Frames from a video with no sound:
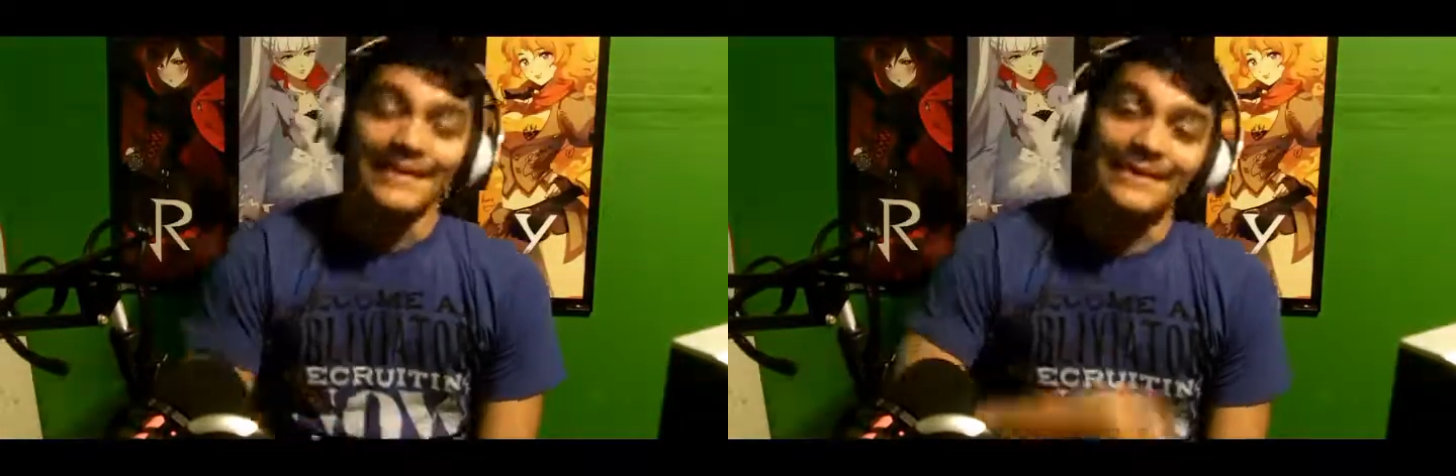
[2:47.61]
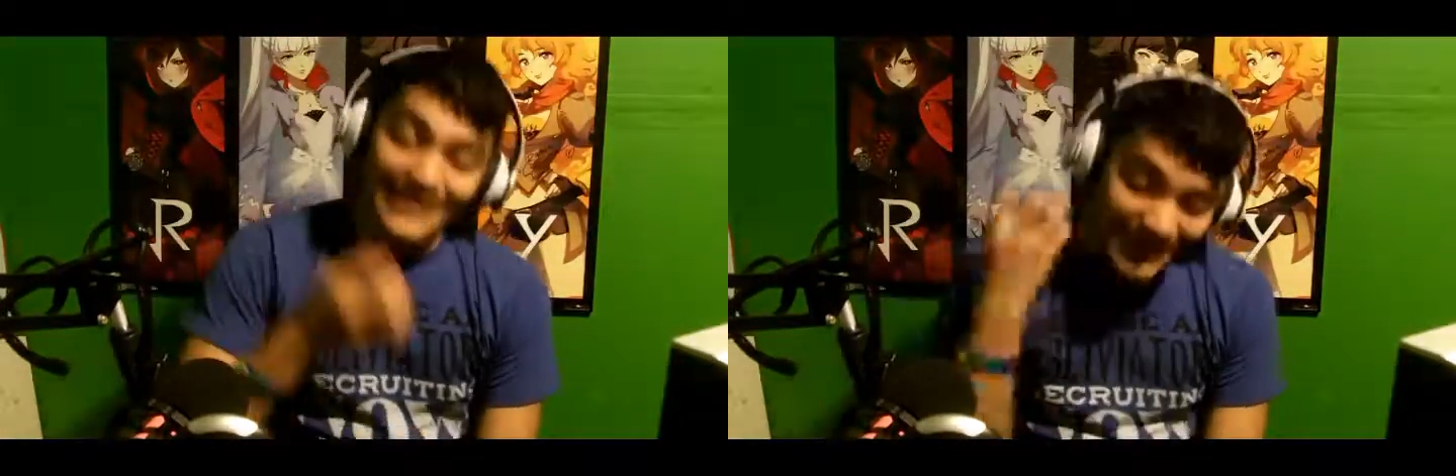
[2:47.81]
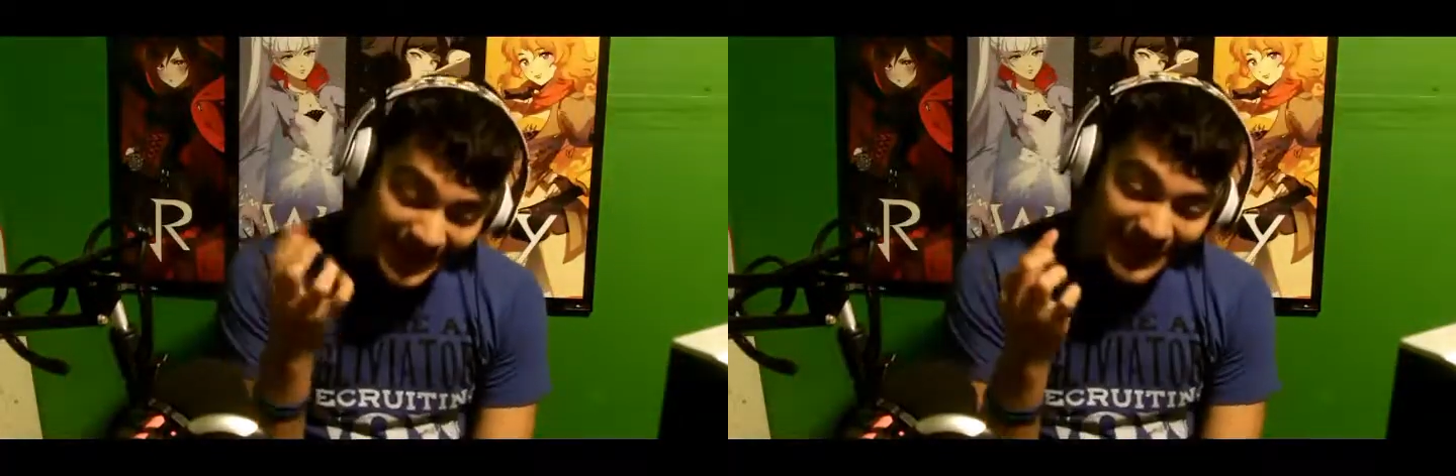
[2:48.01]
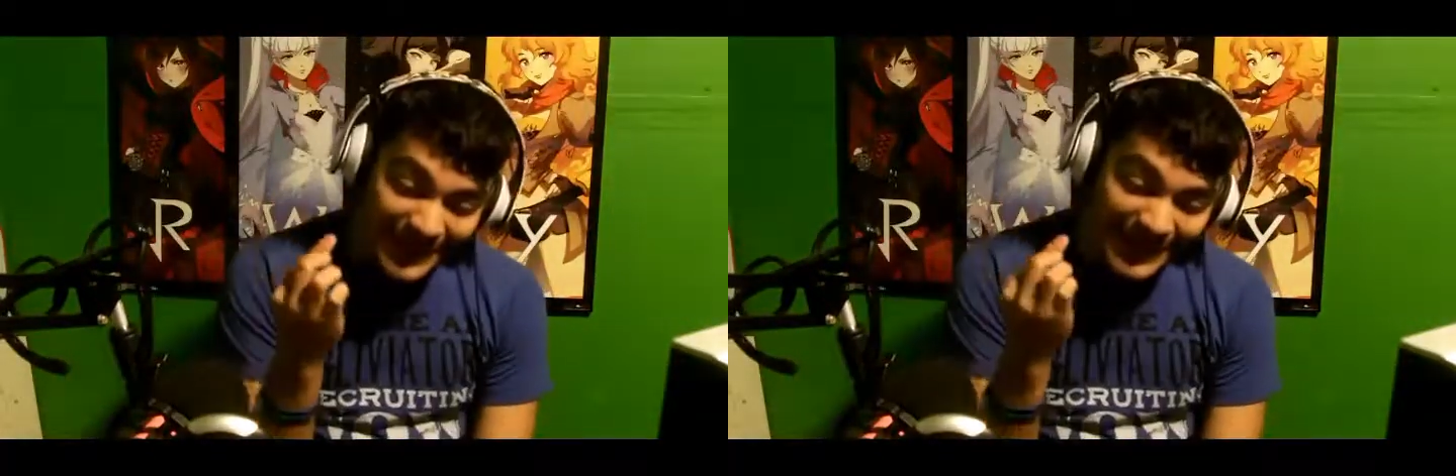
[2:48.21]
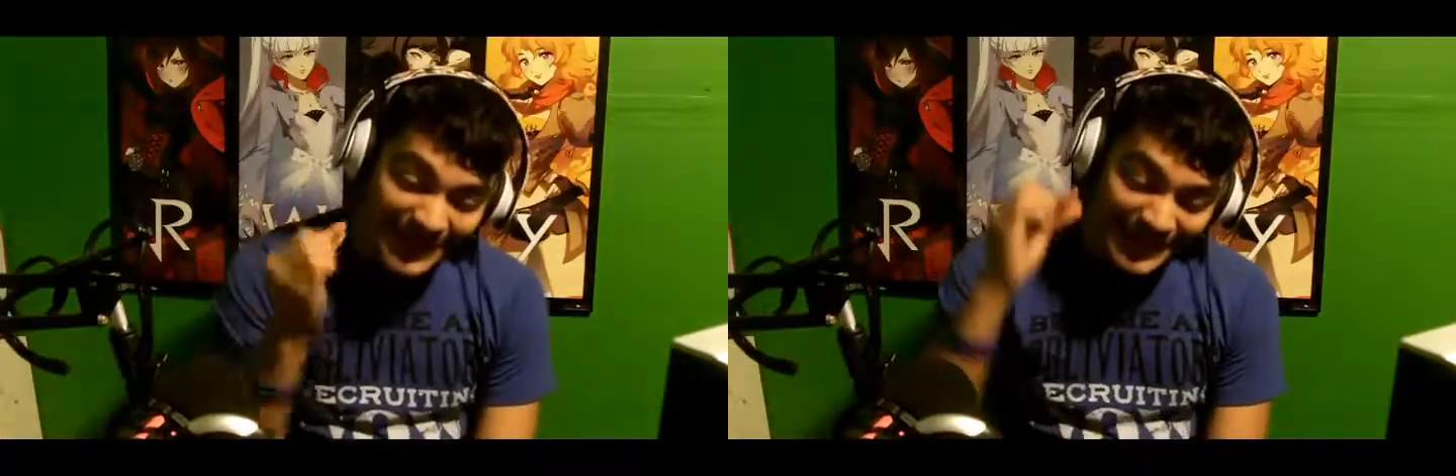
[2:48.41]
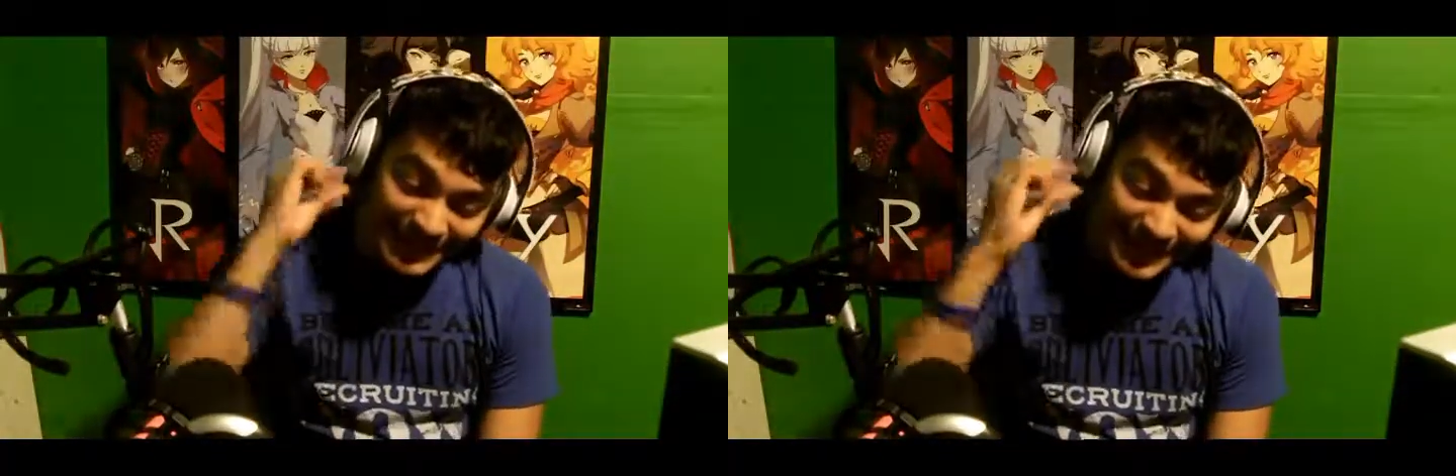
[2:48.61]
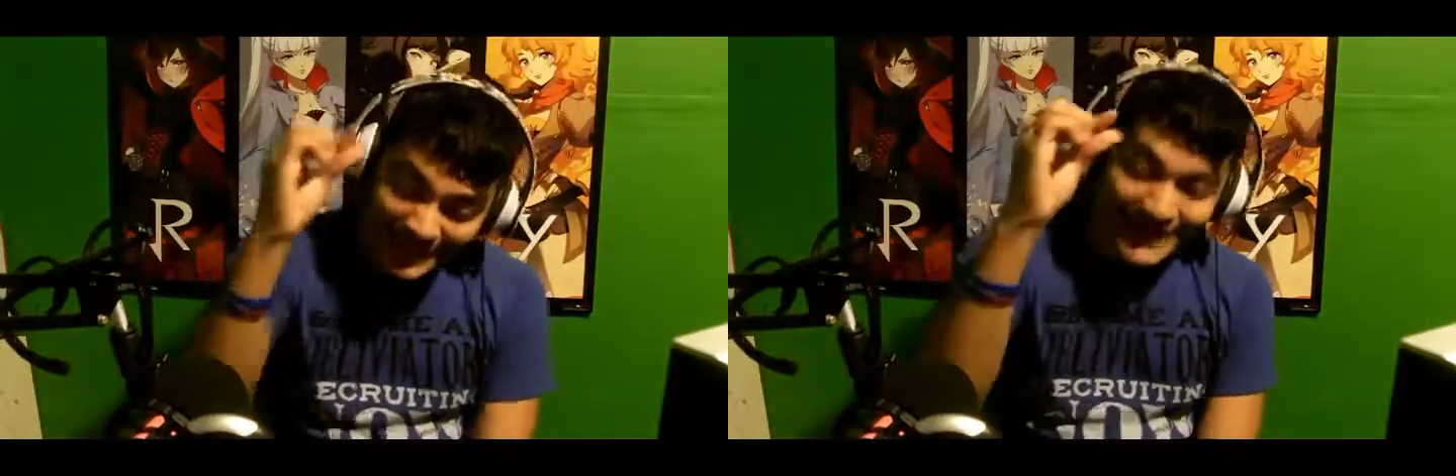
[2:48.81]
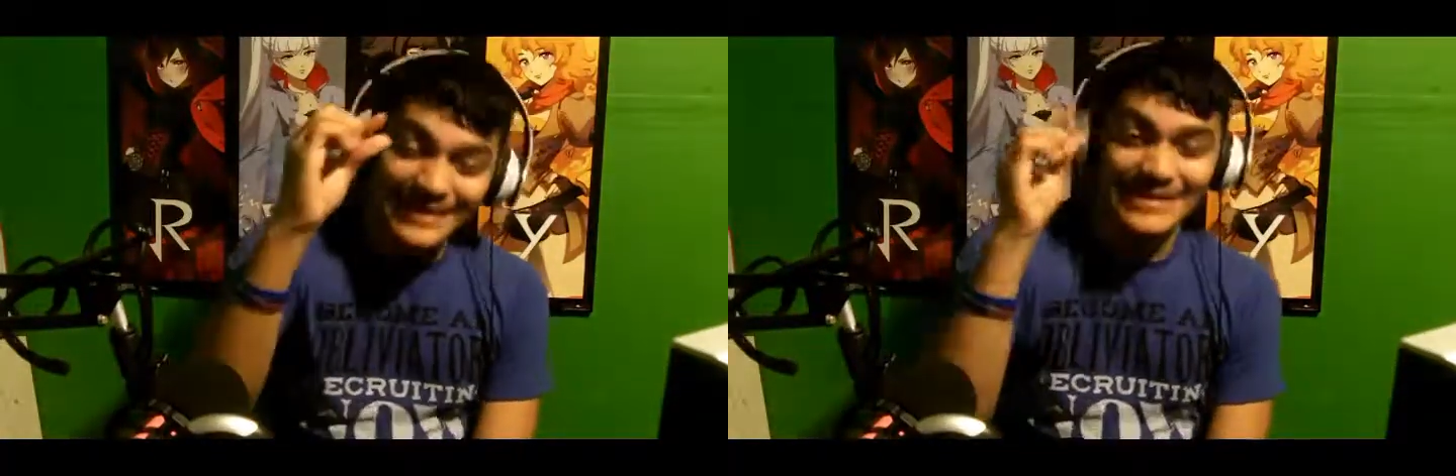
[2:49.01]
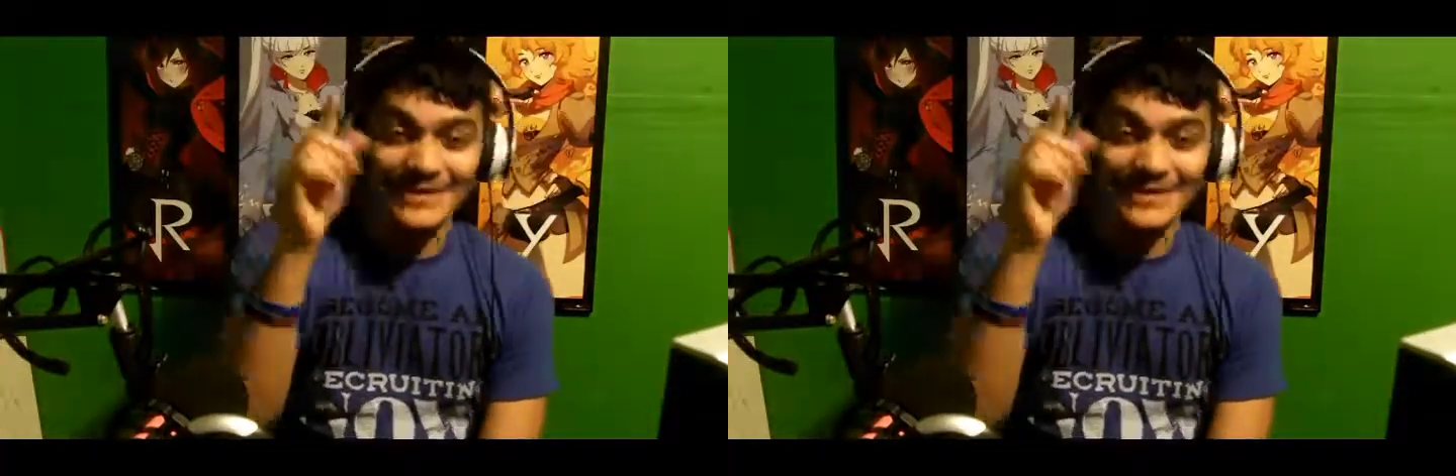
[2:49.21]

Nearly, nearly